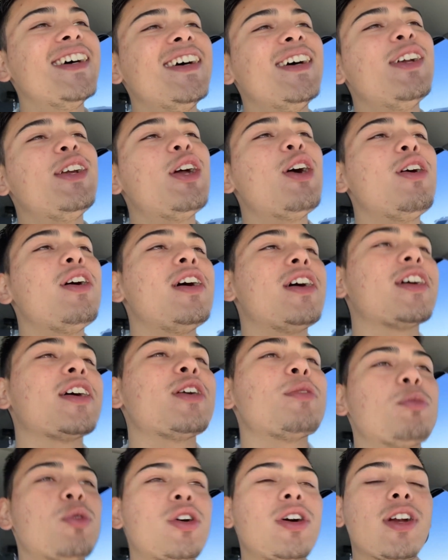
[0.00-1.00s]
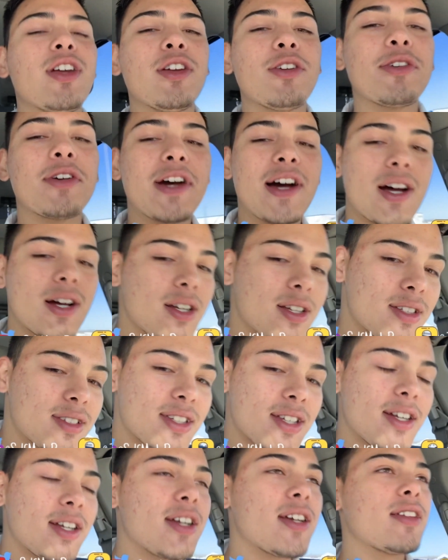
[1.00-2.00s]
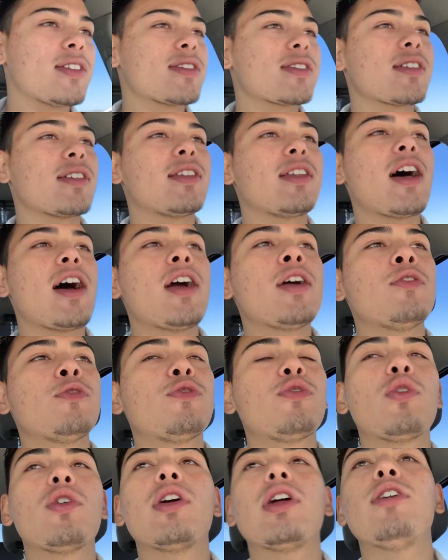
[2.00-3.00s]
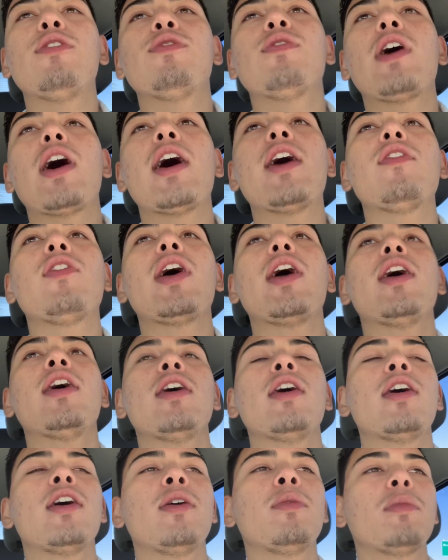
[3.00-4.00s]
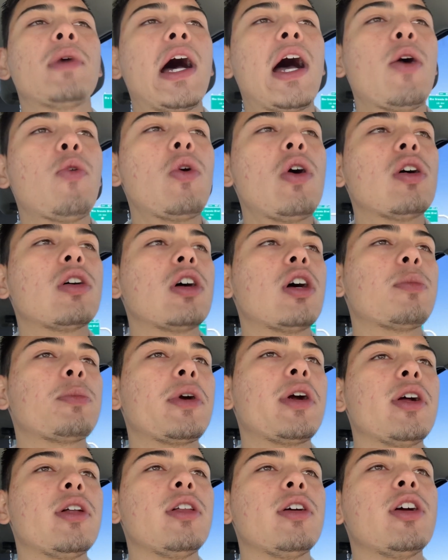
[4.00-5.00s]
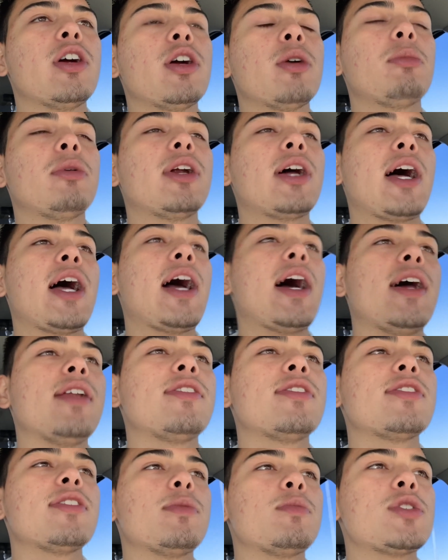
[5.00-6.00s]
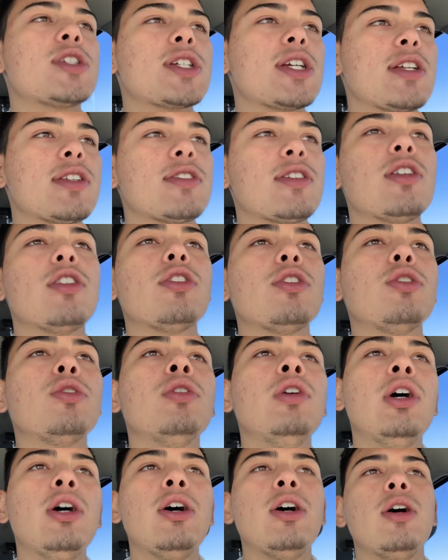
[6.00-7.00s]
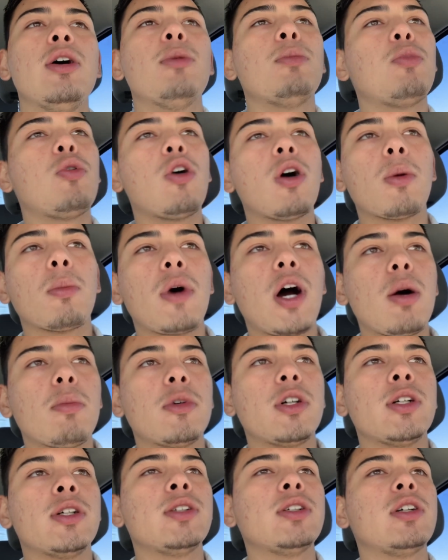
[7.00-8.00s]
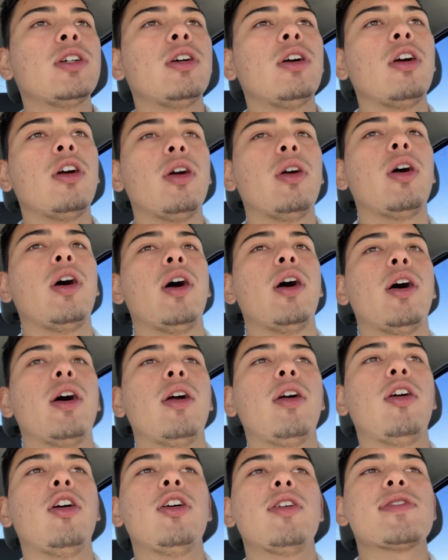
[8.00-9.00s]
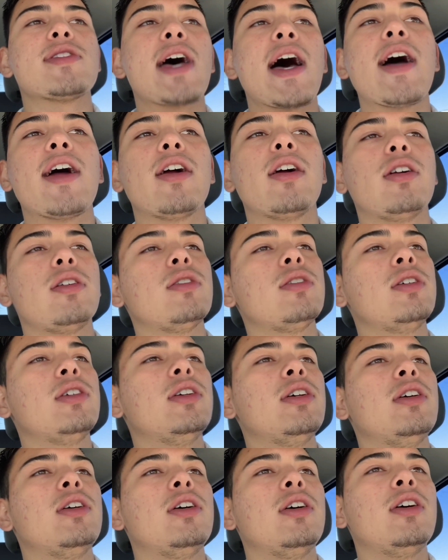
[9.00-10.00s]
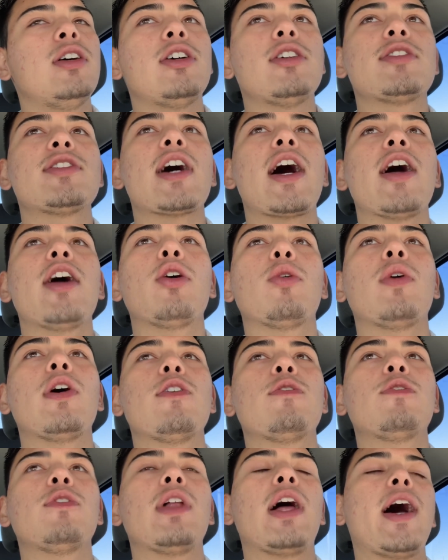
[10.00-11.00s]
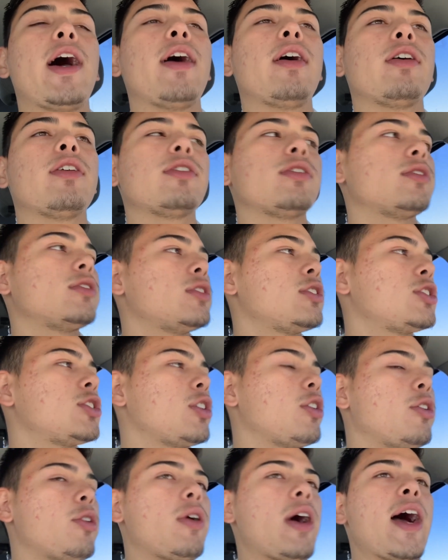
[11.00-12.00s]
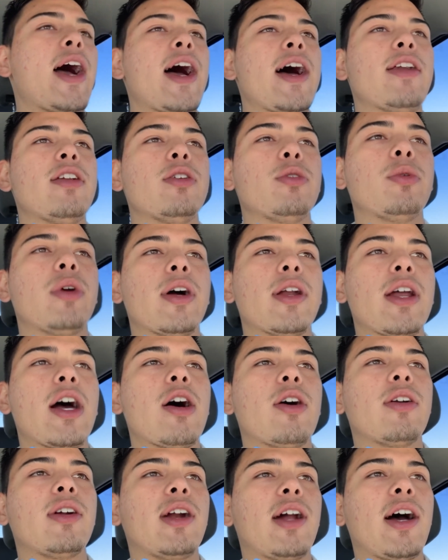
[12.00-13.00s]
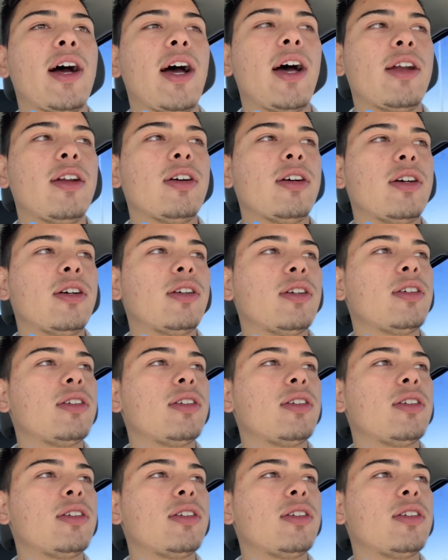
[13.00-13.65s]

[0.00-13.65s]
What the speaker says: No, good morning, you guys. It is 9:45 a.m. I woke up earlier, but I had some shit to do. Poor mama, her tire went flat, so I had to run out and I had to